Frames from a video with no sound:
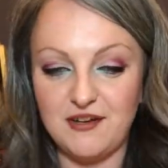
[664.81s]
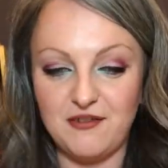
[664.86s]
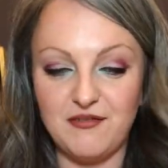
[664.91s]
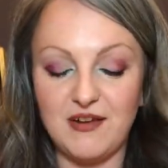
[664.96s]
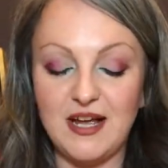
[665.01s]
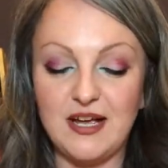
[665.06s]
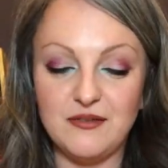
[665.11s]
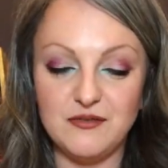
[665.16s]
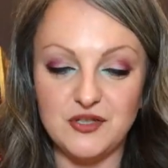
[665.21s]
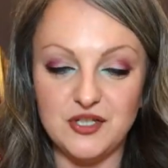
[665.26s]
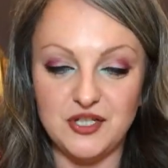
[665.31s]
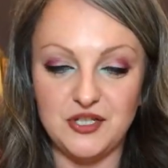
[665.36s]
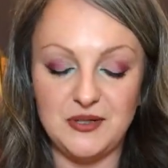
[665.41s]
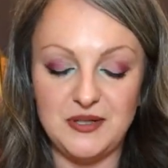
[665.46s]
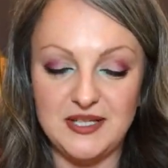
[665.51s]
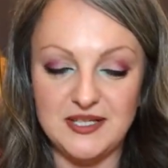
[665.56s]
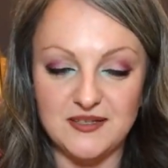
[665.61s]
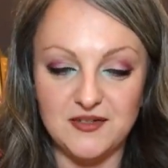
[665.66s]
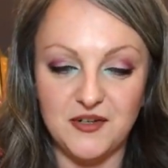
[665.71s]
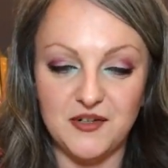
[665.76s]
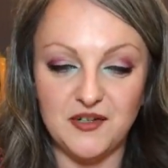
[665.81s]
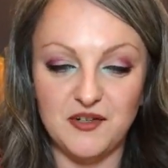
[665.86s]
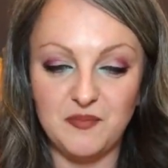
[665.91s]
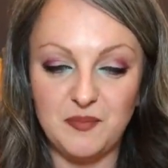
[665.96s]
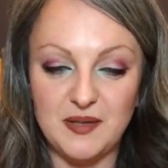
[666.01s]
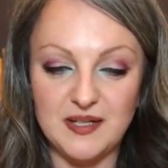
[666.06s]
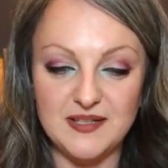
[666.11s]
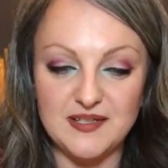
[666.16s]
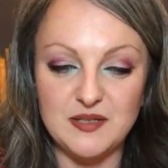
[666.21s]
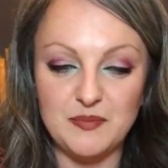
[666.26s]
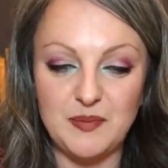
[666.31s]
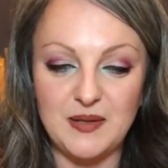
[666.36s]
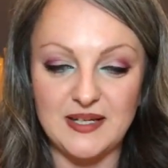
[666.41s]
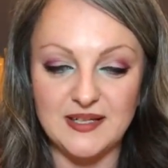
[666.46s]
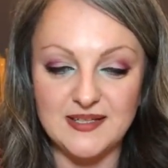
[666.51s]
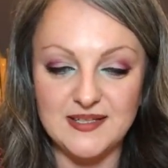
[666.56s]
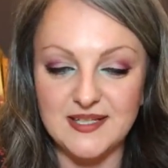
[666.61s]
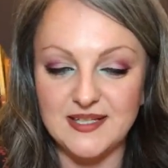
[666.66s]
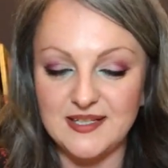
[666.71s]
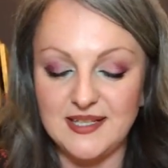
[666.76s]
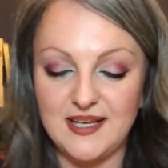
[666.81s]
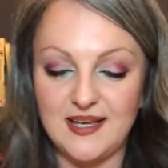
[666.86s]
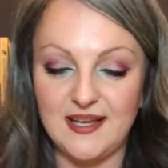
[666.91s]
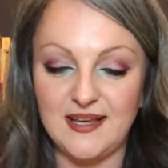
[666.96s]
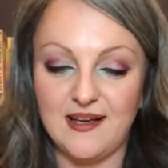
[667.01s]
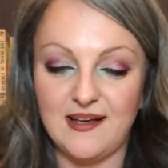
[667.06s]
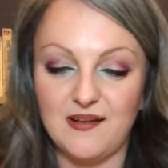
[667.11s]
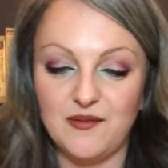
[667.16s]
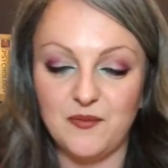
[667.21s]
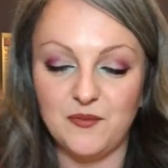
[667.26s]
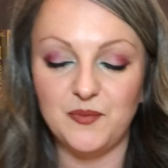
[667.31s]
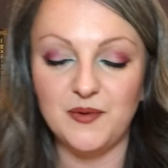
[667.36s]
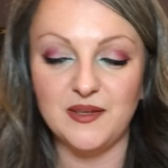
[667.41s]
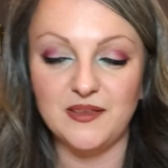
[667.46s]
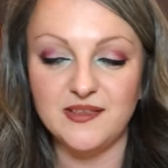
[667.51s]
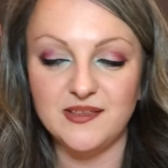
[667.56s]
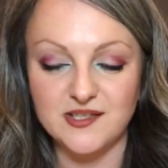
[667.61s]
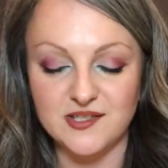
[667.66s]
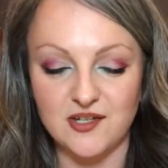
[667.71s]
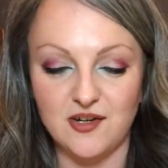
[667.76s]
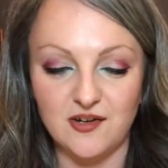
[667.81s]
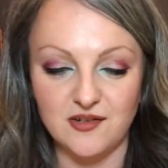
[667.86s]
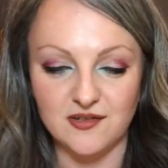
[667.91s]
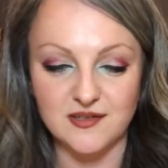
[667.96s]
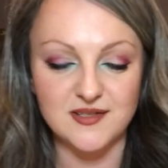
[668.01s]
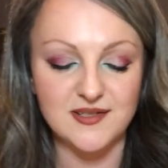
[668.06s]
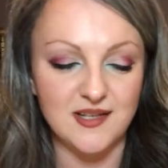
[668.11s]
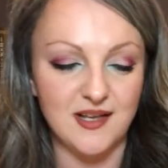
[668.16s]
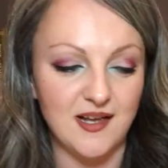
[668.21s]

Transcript: around you is kind of being depicted here with the dogs.